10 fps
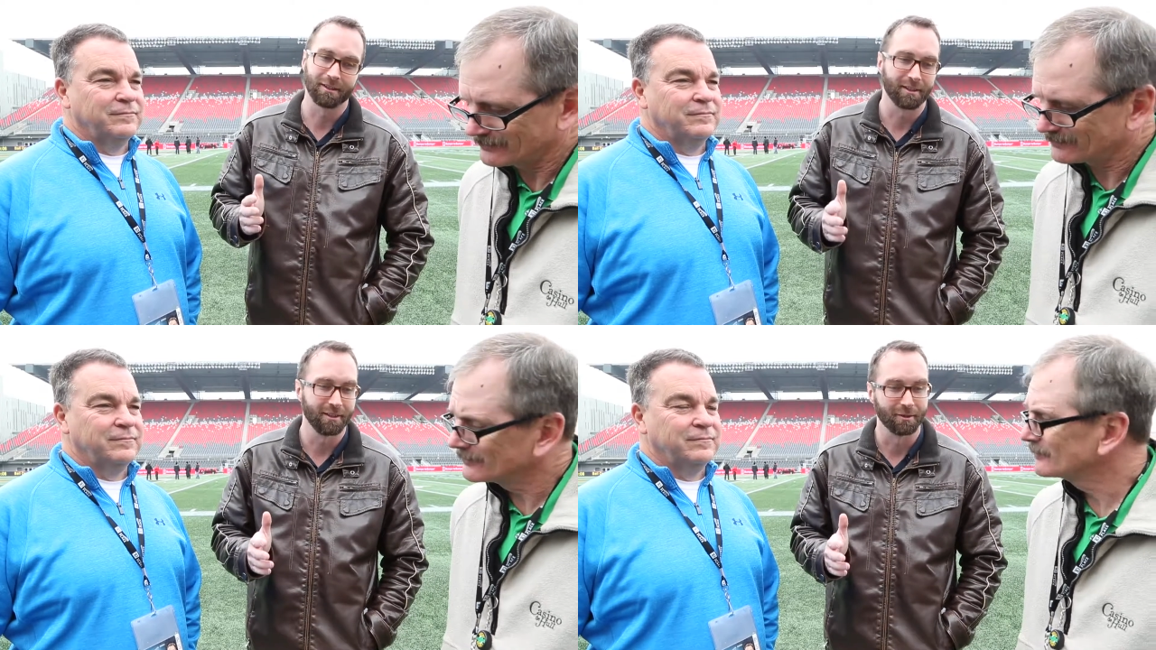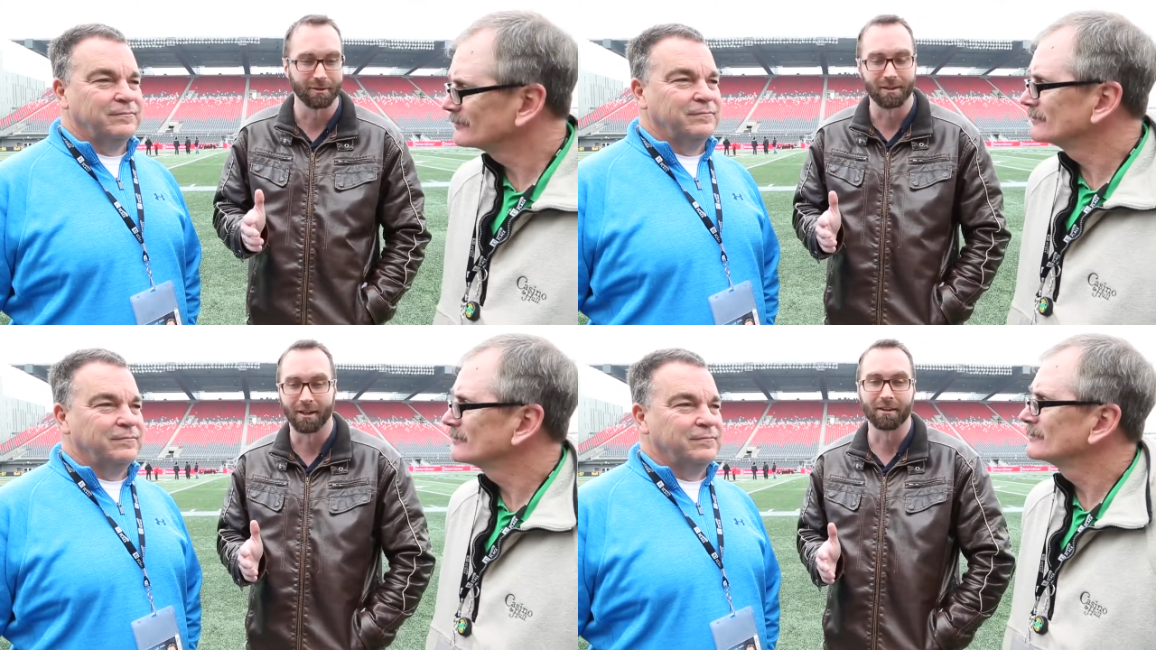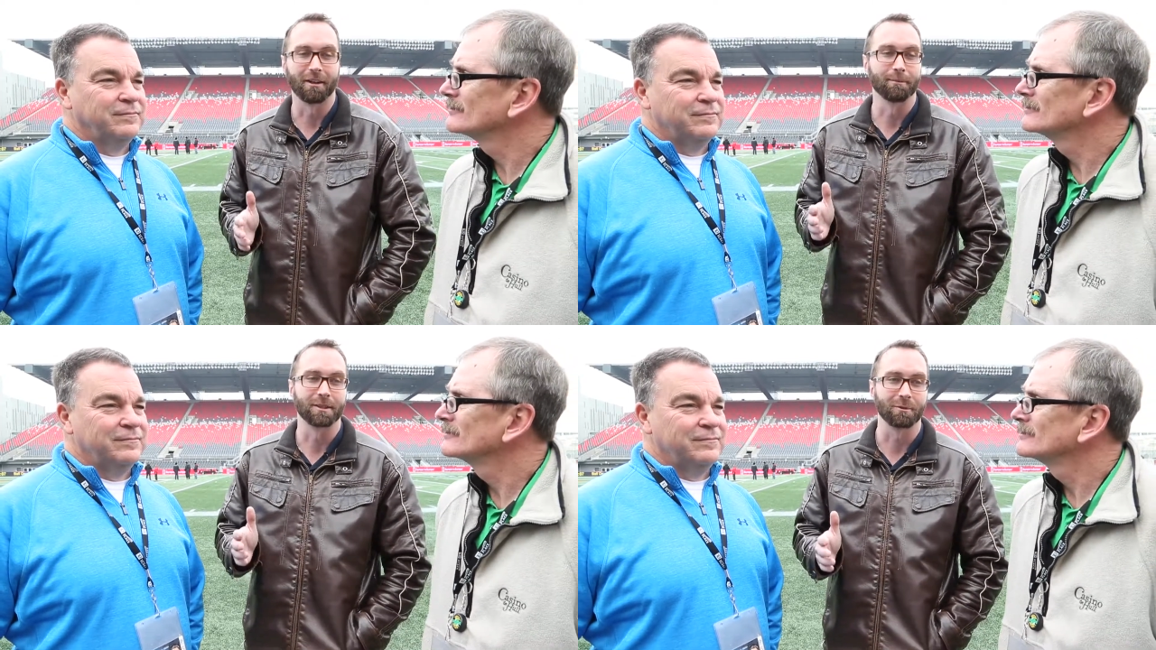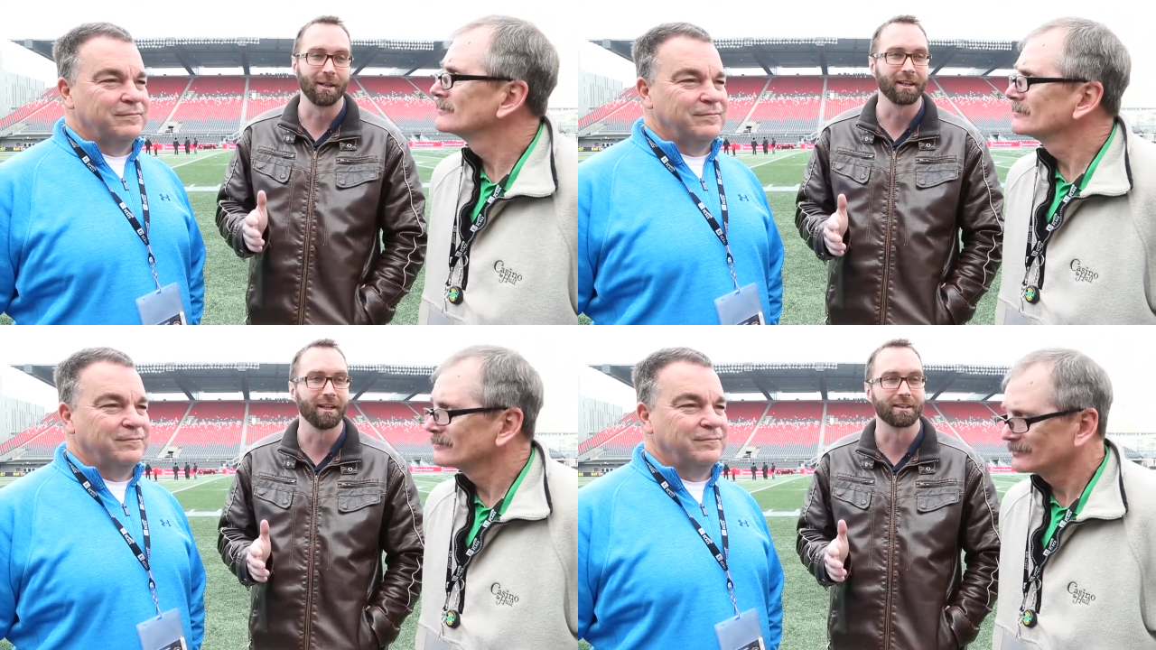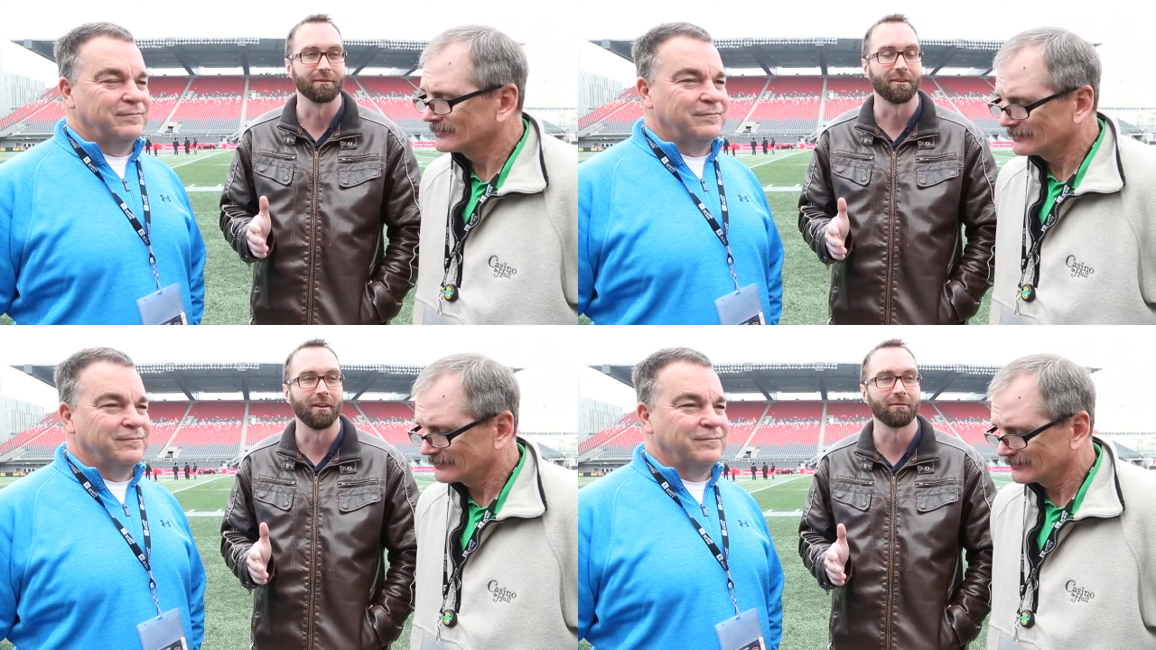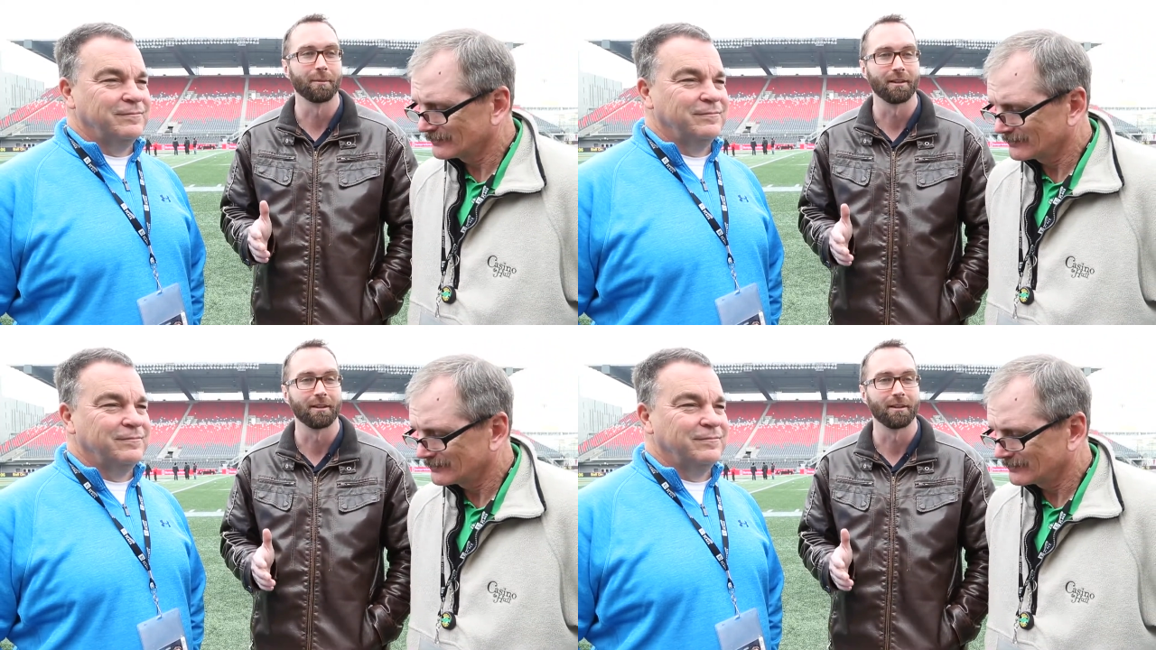Speaker 1: uh, you know non-arm swing is involved,